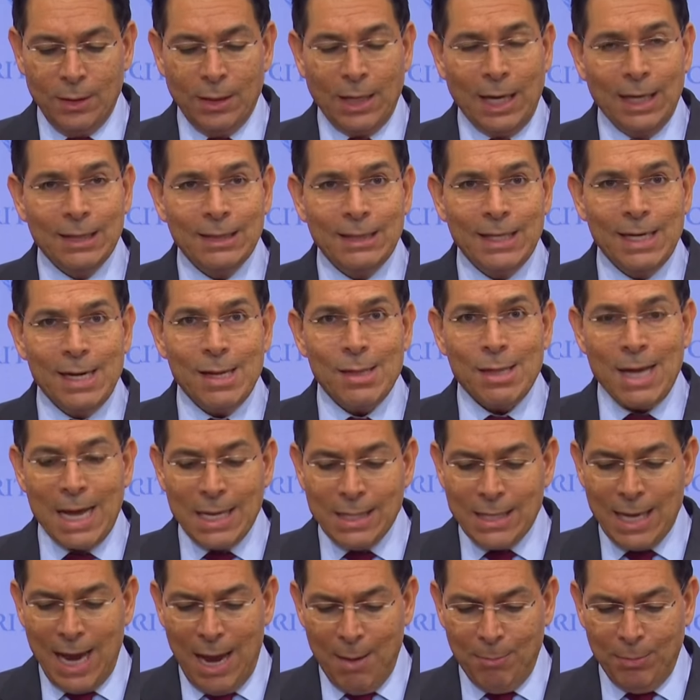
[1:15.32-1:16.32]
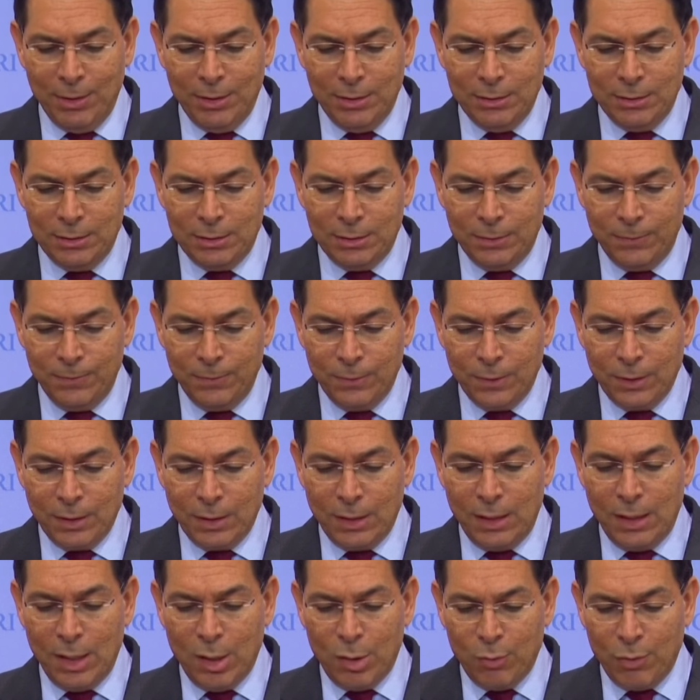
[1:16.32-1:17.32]
Until that happens,
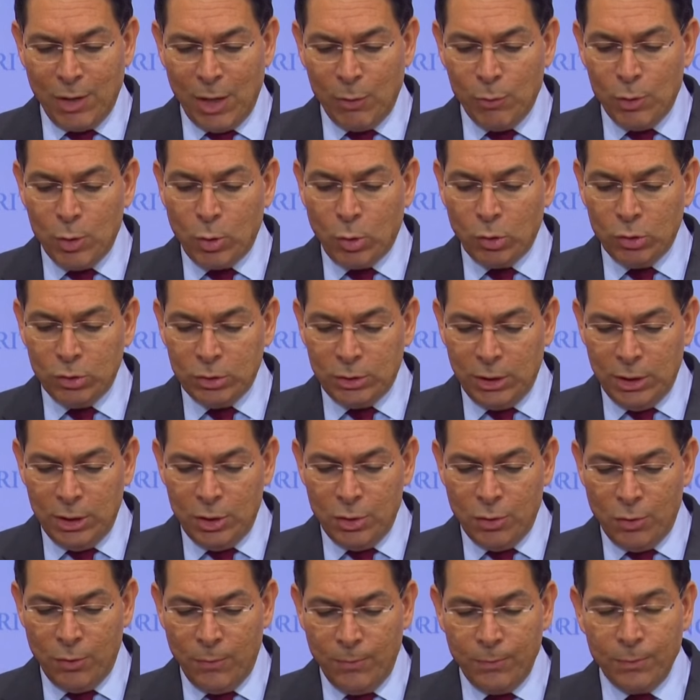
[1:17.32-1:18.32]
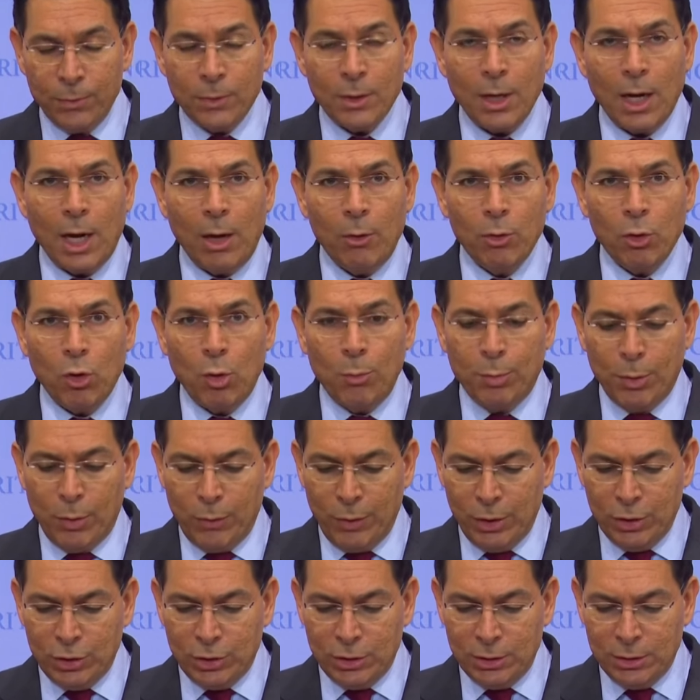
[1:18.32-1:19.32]
Israel will continue our
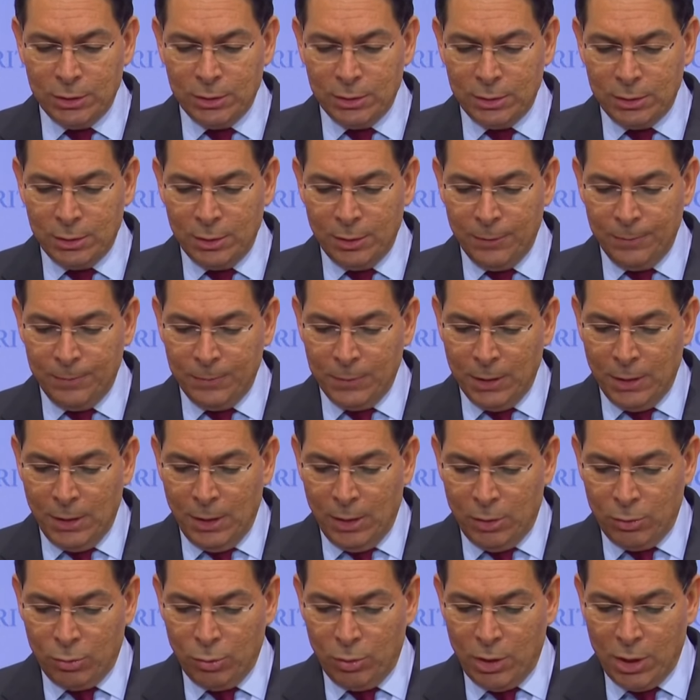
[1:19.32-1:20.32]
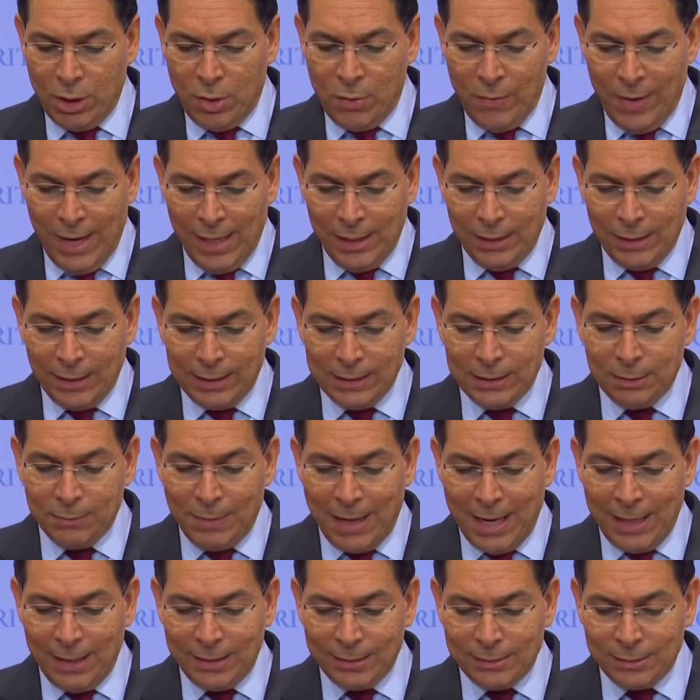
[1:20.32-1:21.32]
operations to degrade
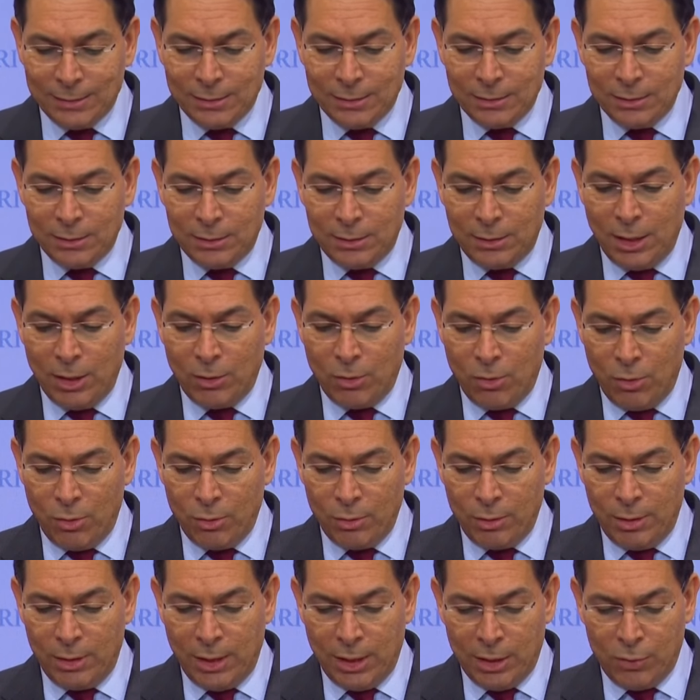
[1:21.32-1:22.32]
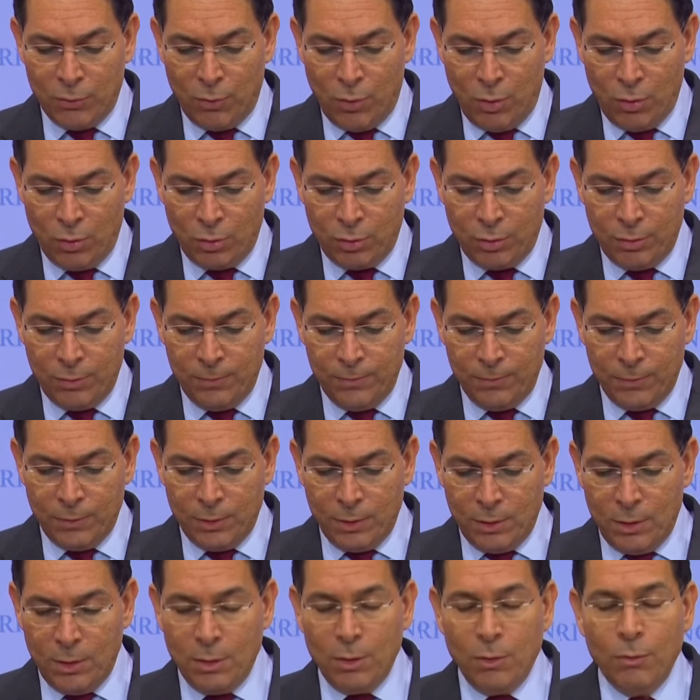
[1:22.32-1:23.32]
Hezbollah's terror network.
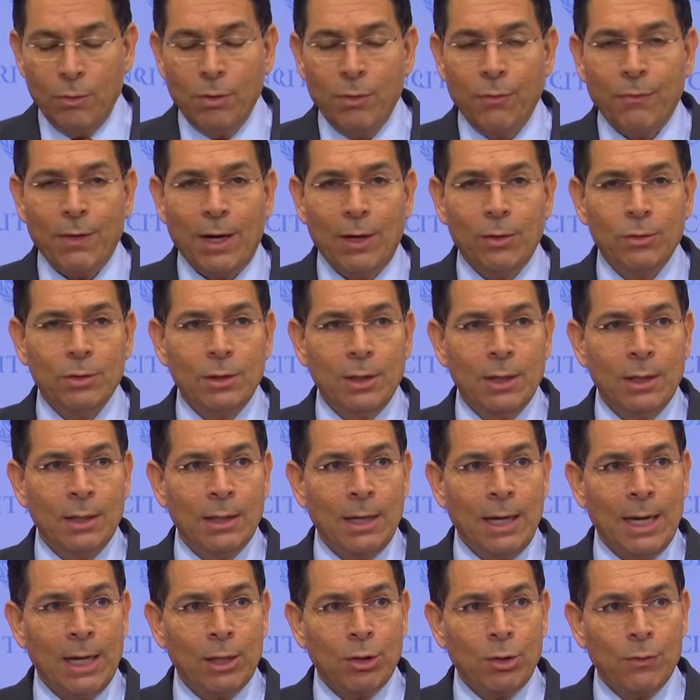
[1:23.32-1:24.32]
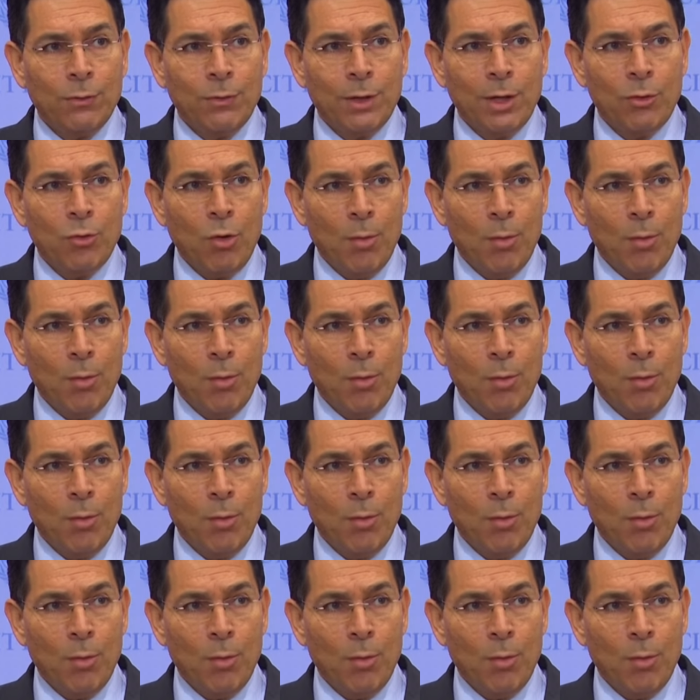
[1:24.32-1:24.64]
We found a lot of